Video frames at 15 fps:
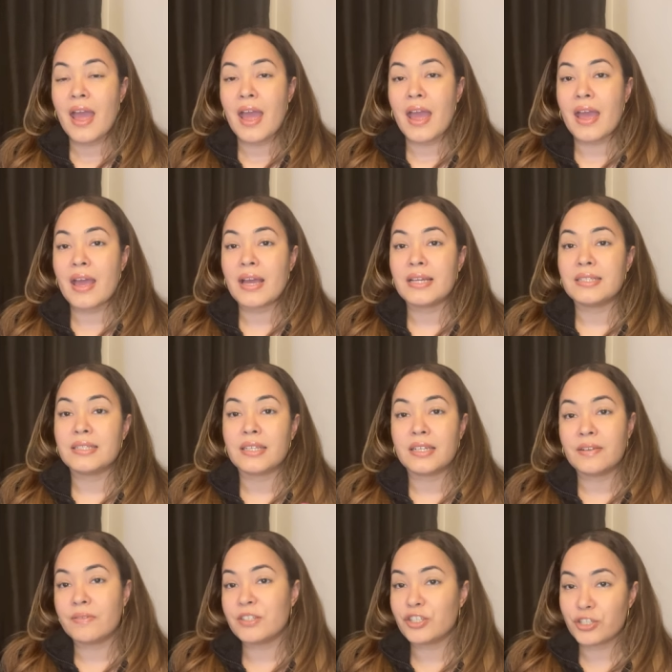And it
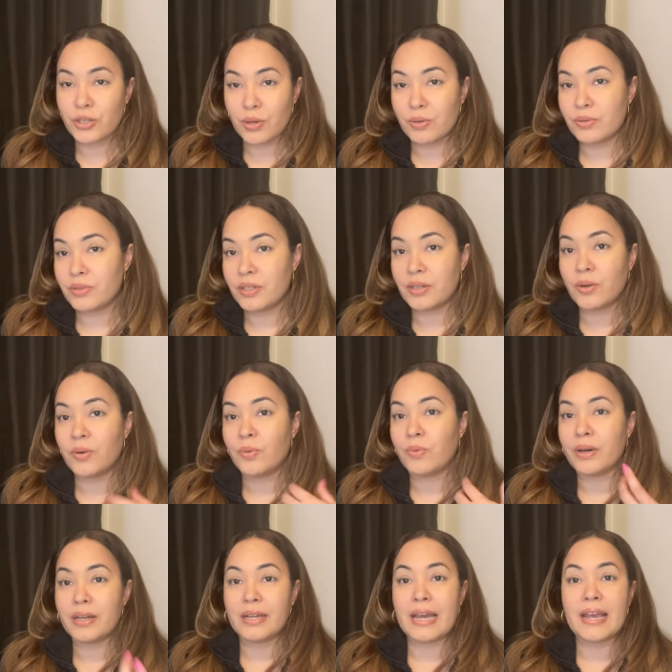even showed
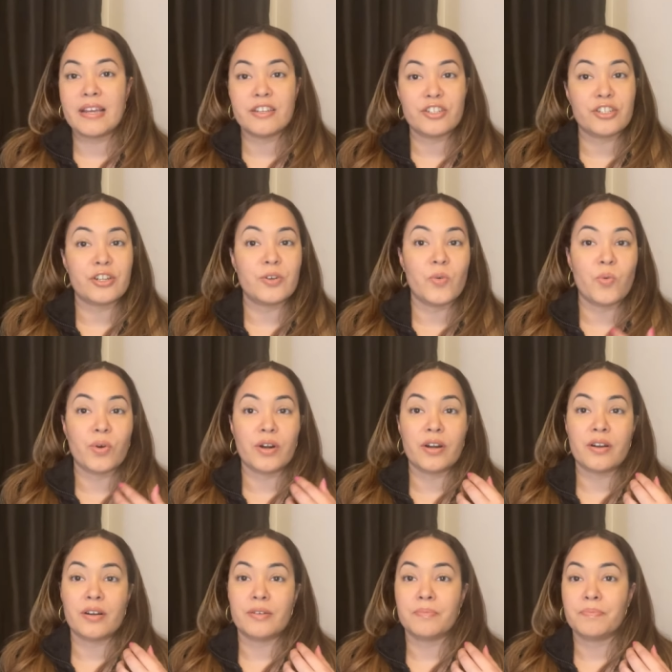one occasion
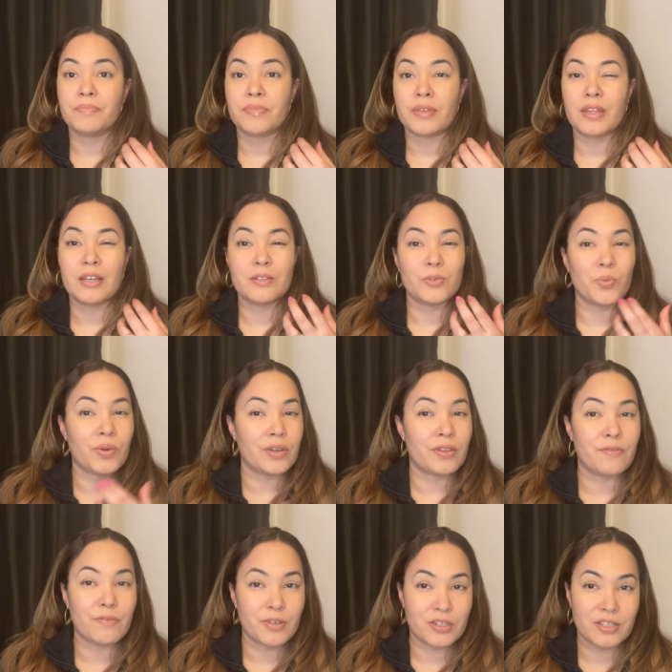where I think it was one of
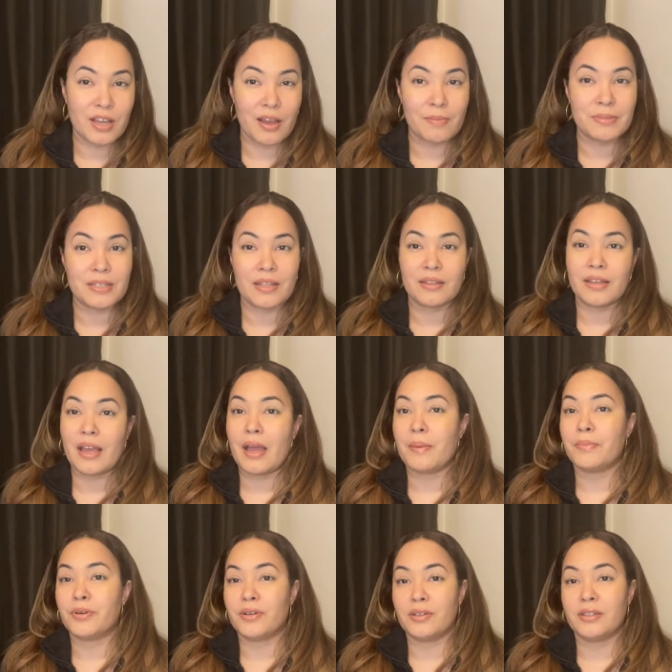the first times that the
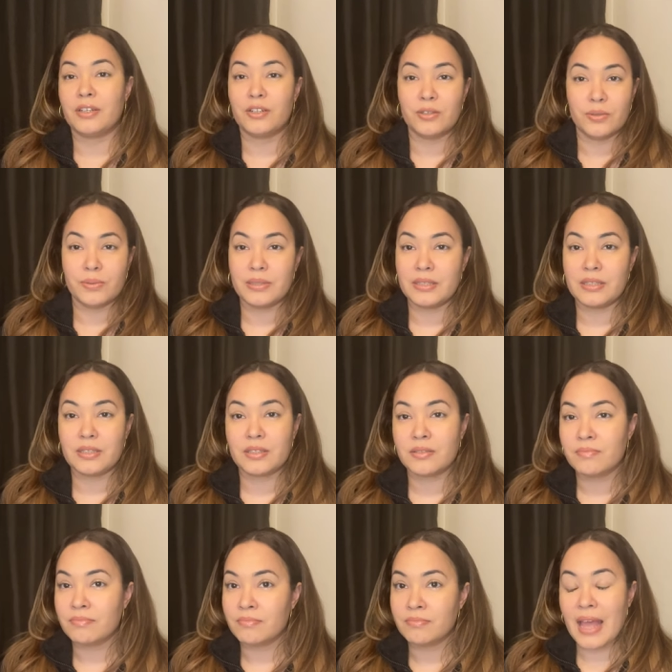Amber Alert was
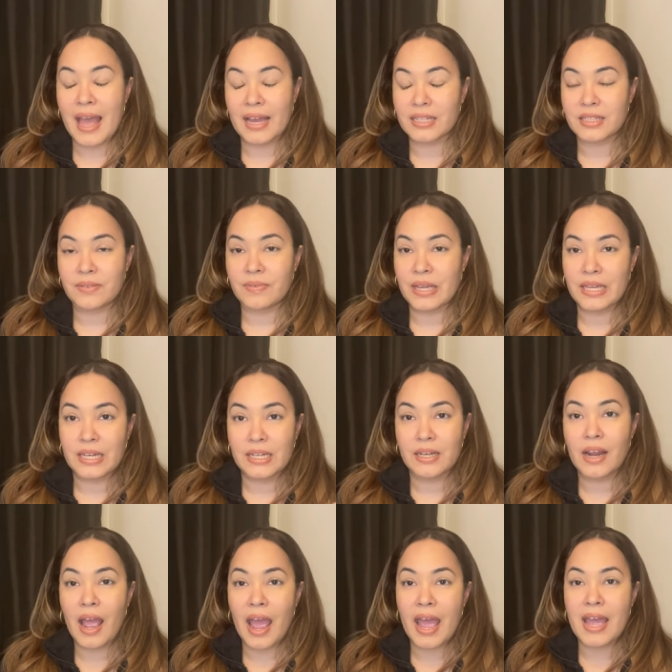
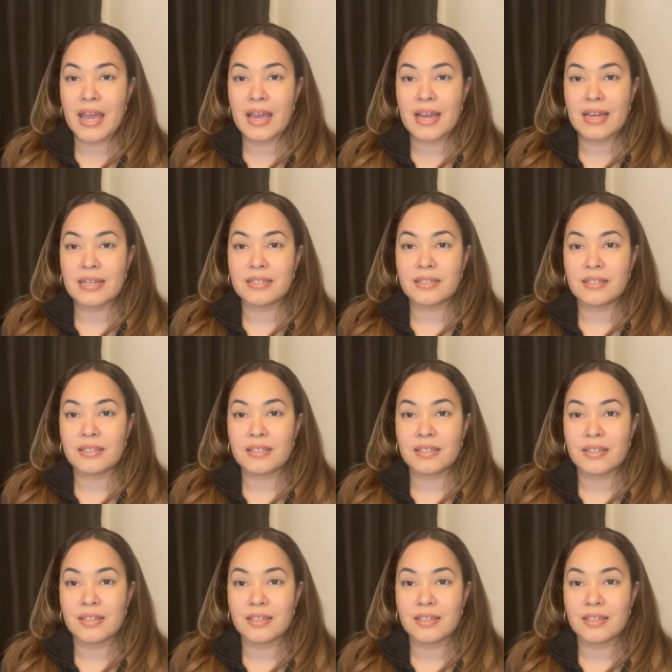activated, and